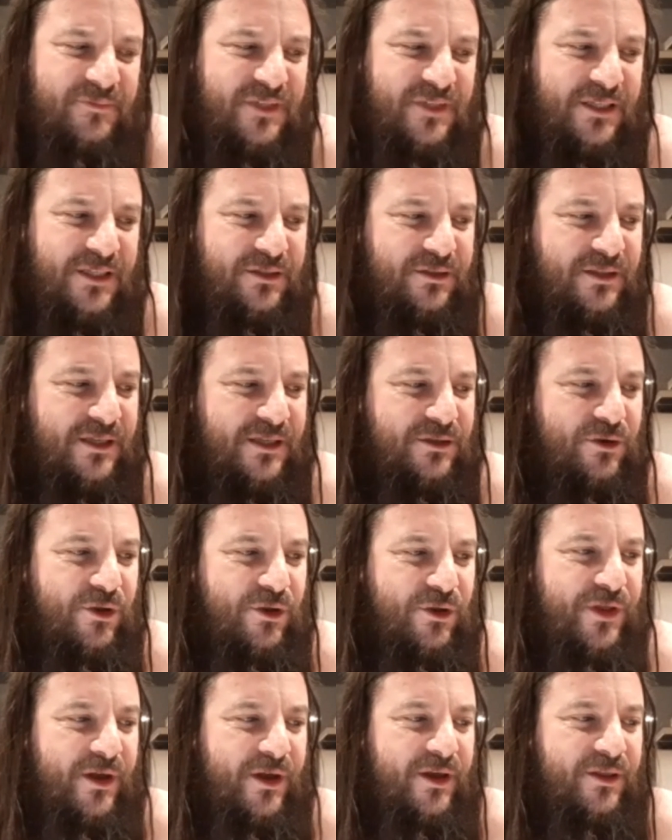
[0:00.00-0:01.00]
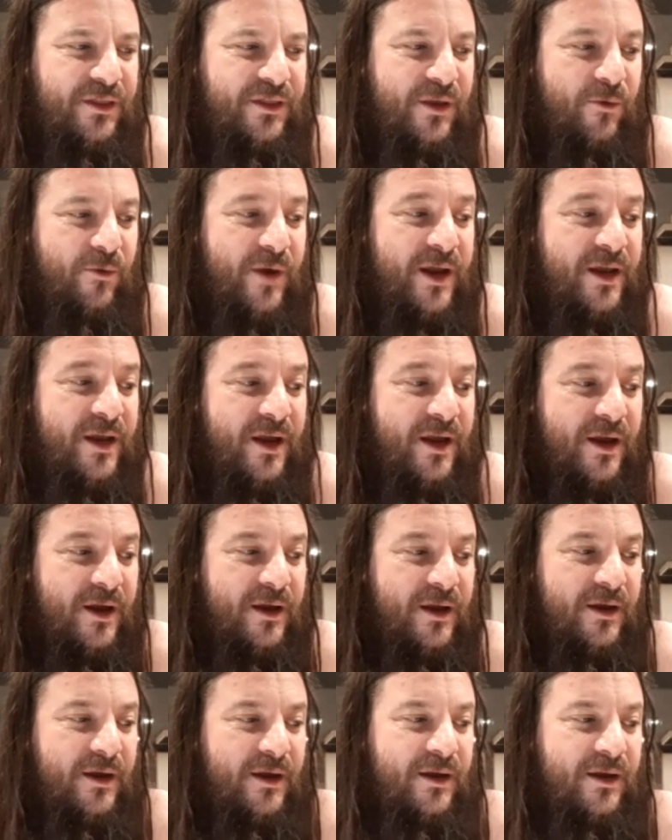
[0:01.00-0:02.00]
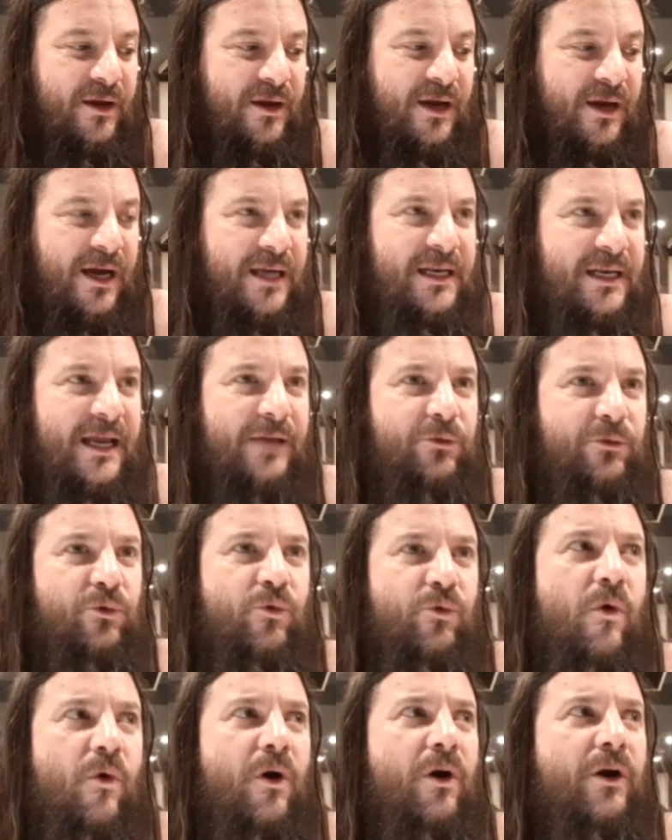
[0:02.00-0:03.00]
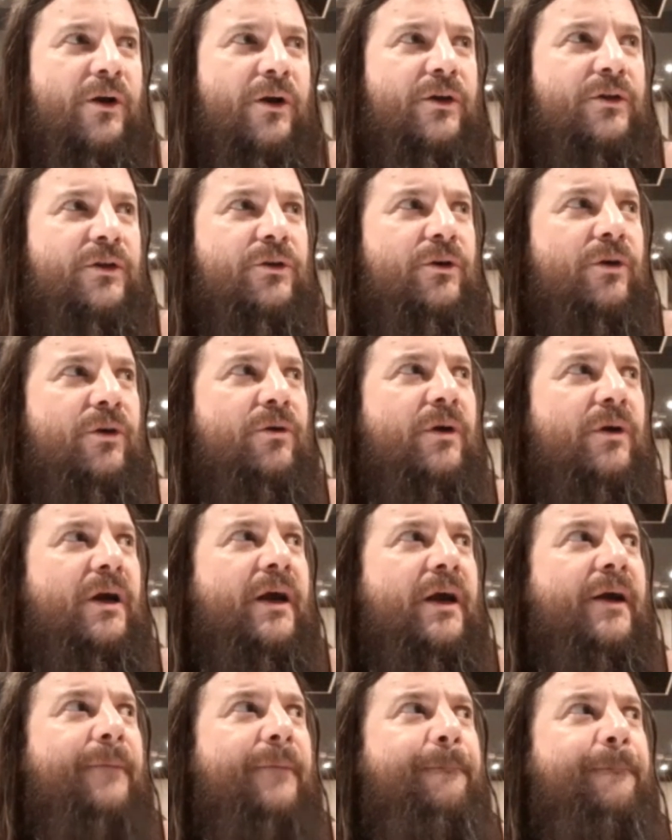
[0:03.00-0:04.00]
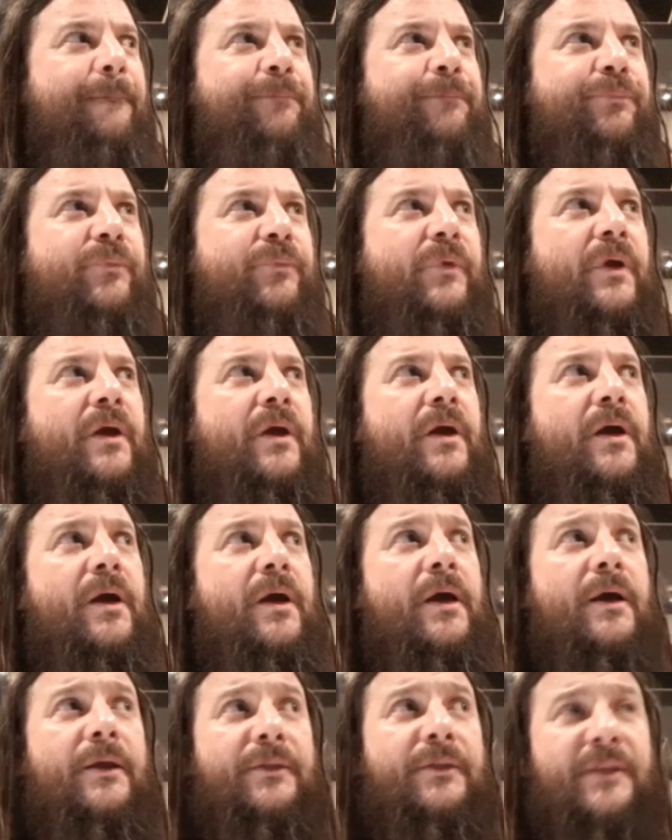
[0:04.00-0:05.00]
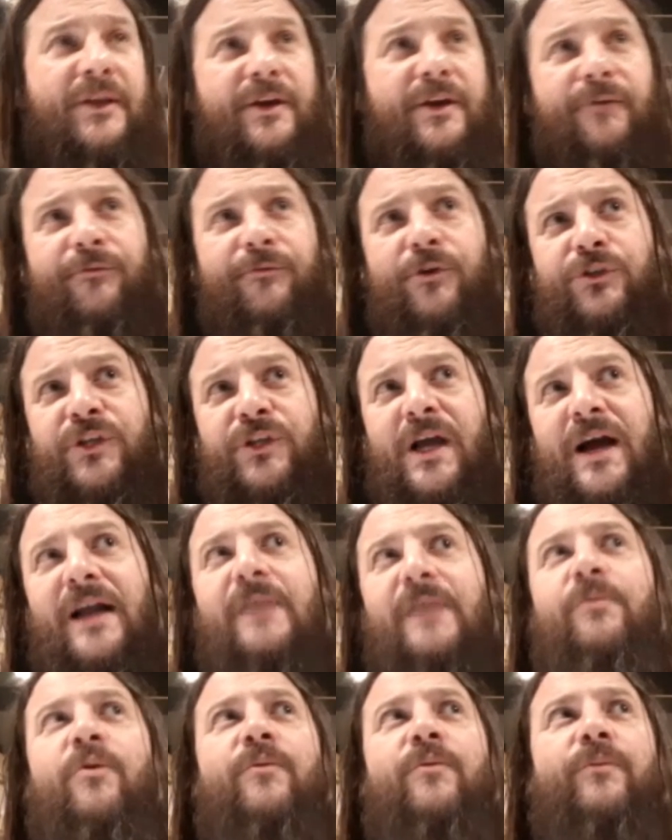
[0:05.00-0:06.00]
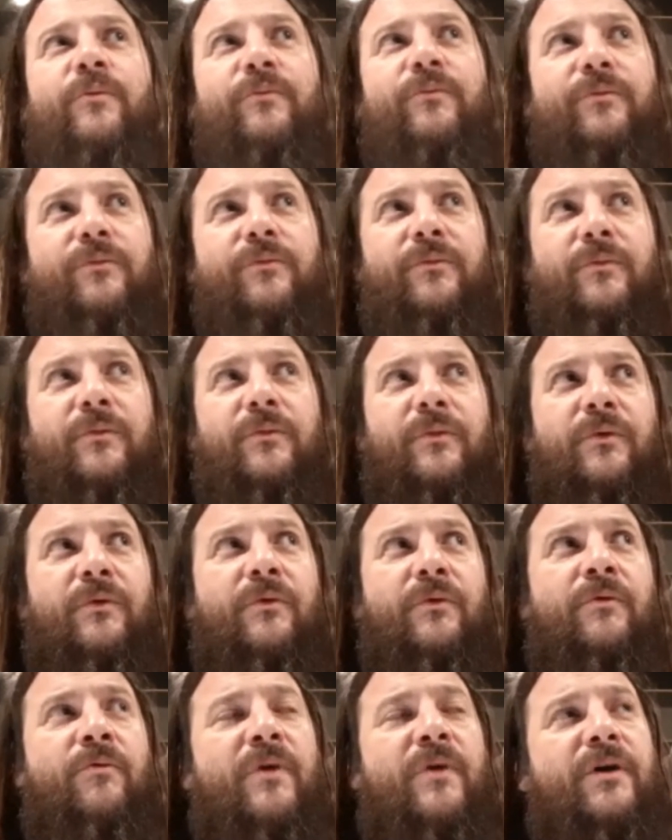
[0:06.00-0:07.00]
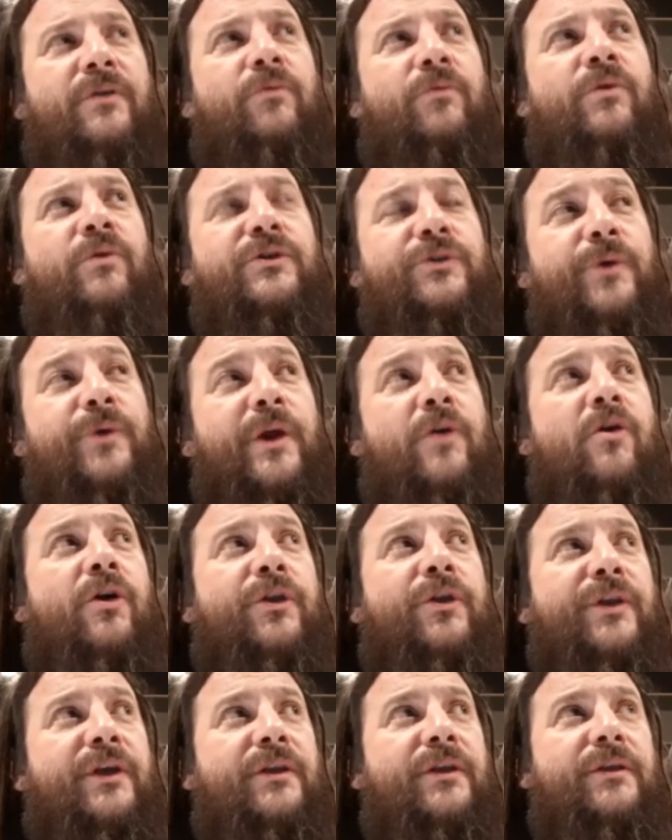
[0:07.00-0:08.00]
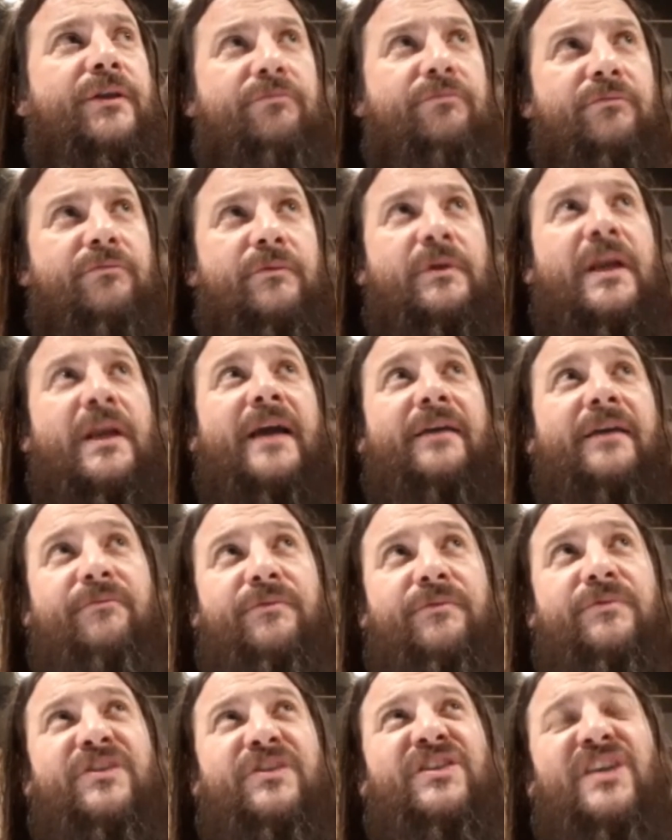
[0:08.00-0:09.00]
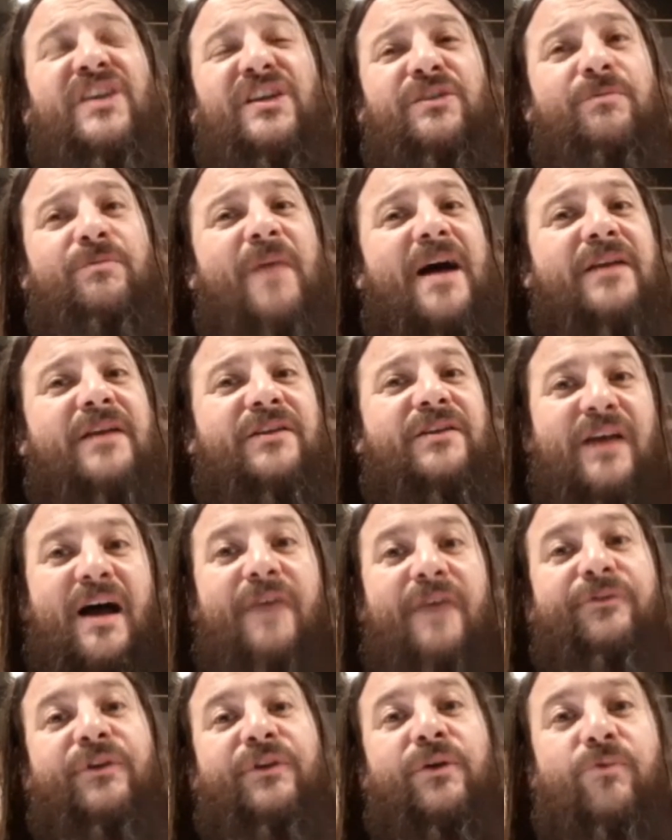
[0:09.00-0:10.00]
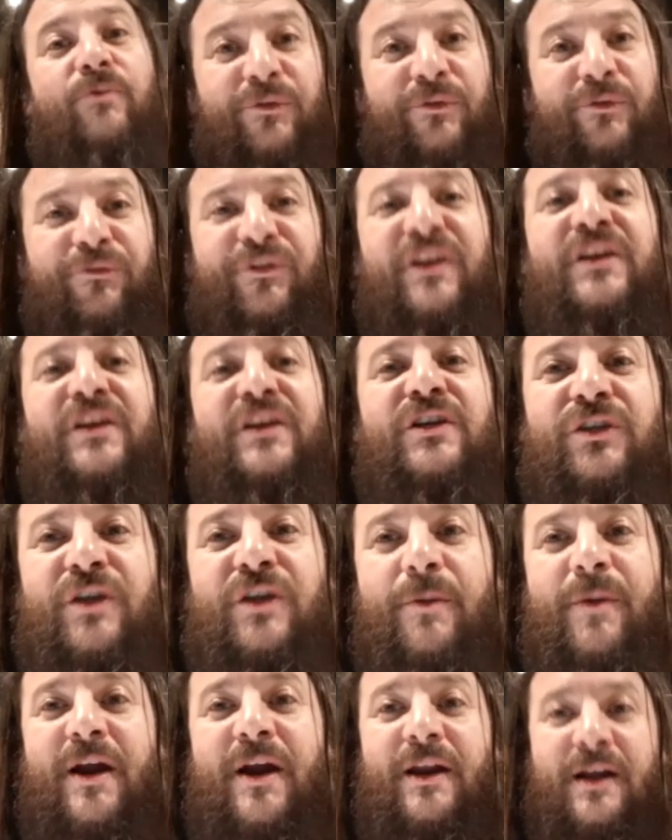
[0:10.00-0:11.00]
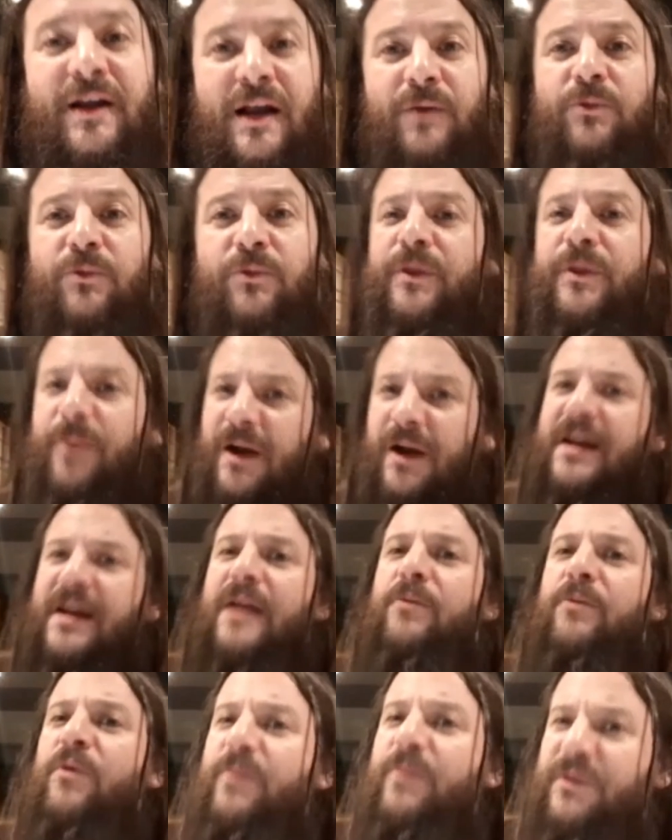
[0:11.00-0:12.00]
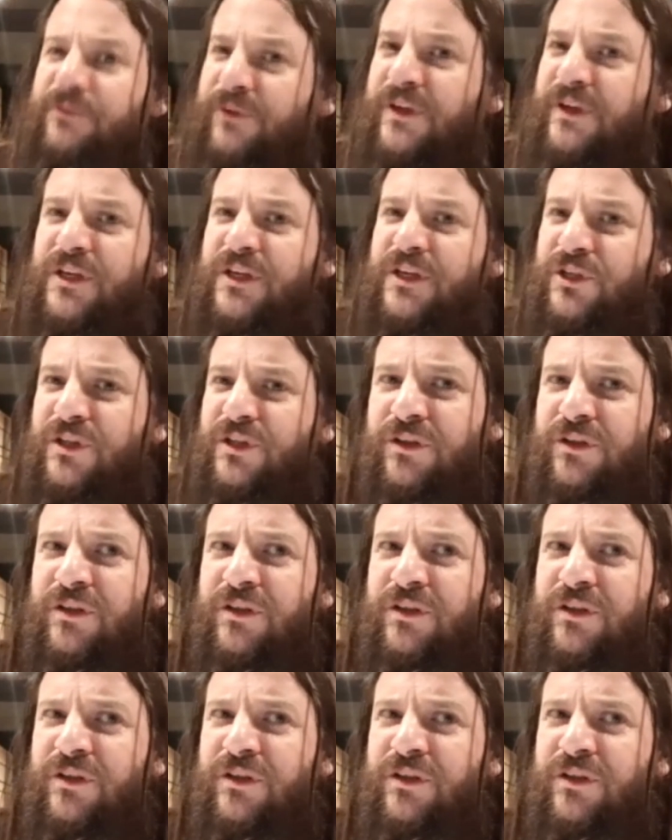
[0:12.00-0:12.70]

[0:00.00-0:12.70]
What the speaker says: that's not the way I like to work. You know, the Nervosa album was recorded like 6 months after we finished the Bark album. The Bark album is finished